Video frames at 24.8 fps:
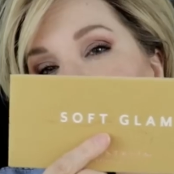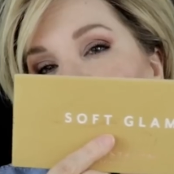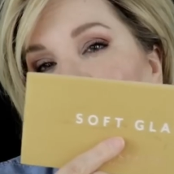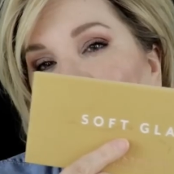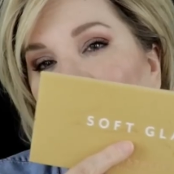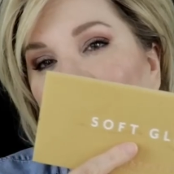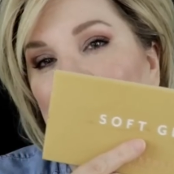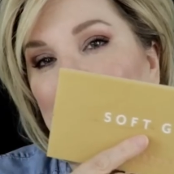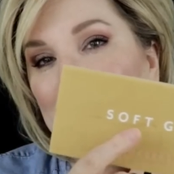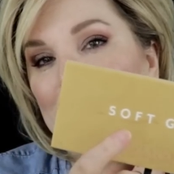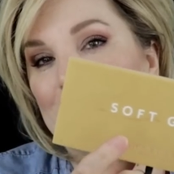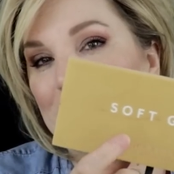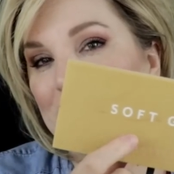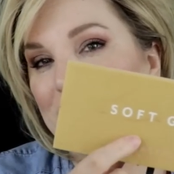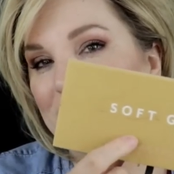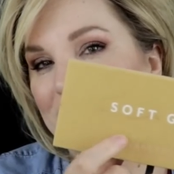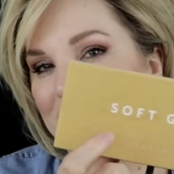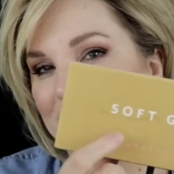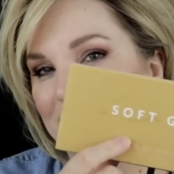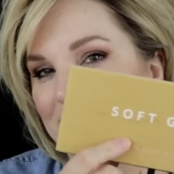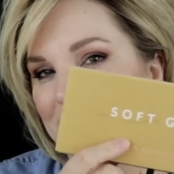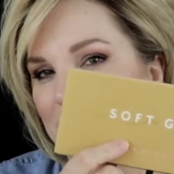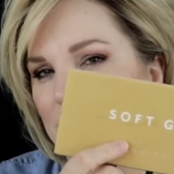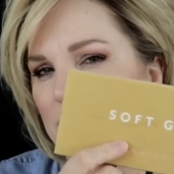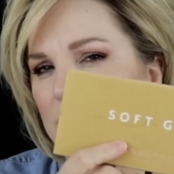here.
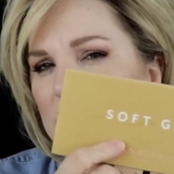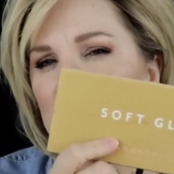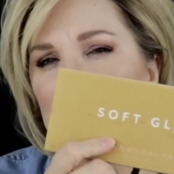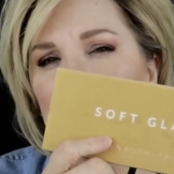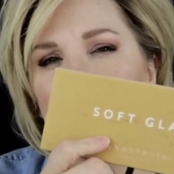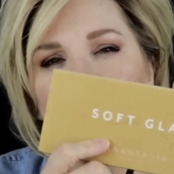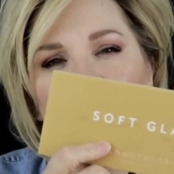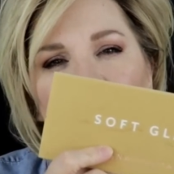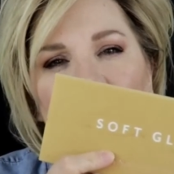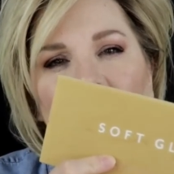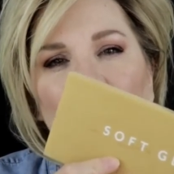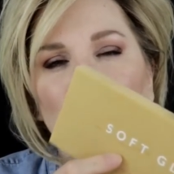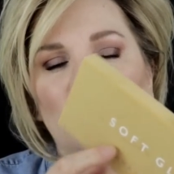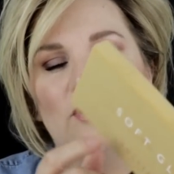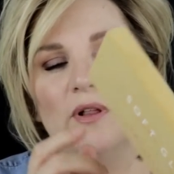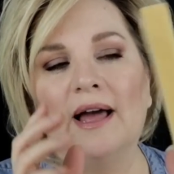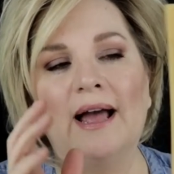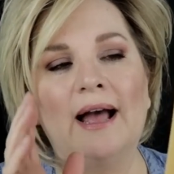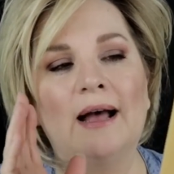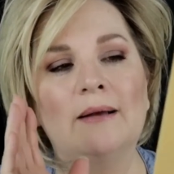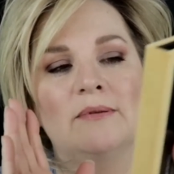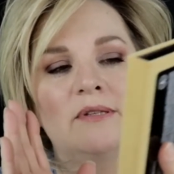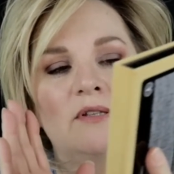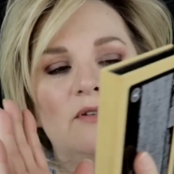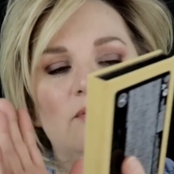Beautiful,
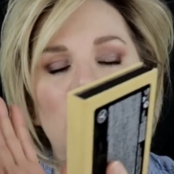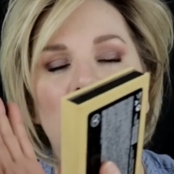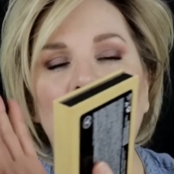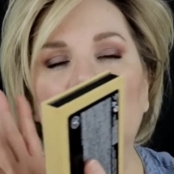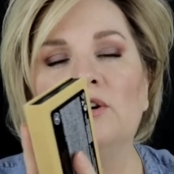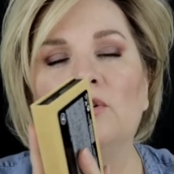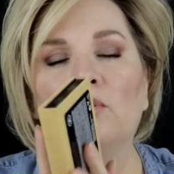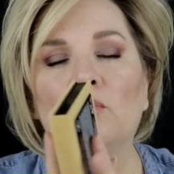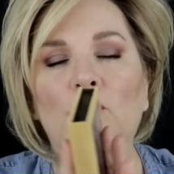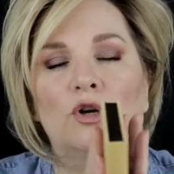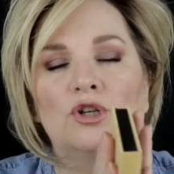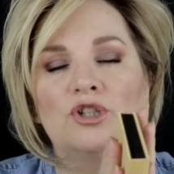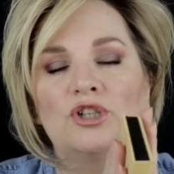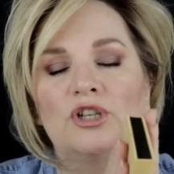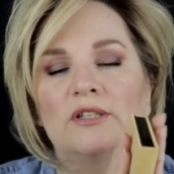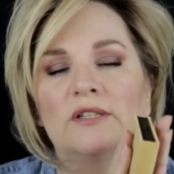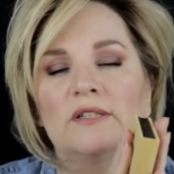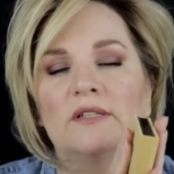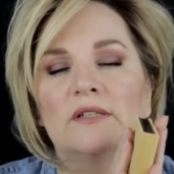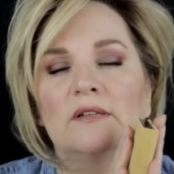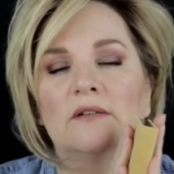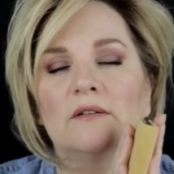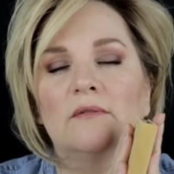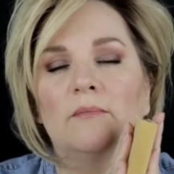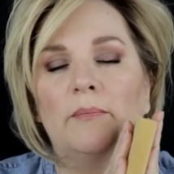absolutely
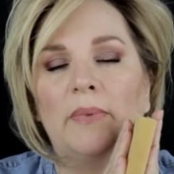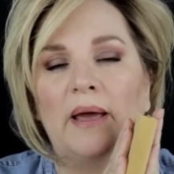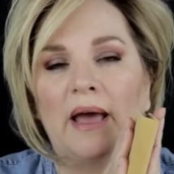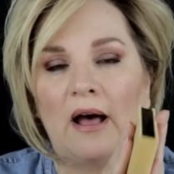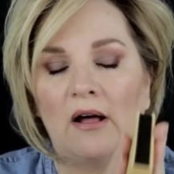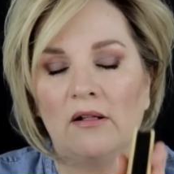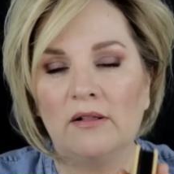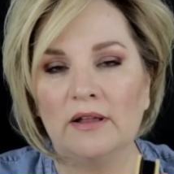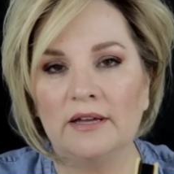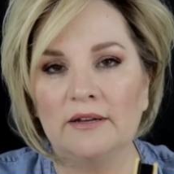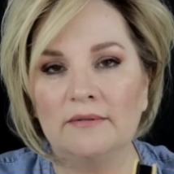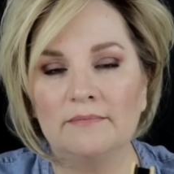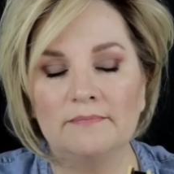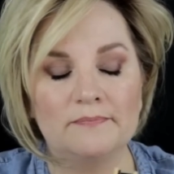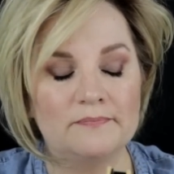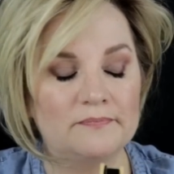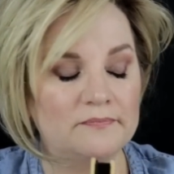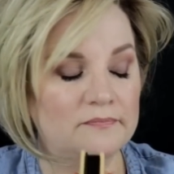gorgeous palette.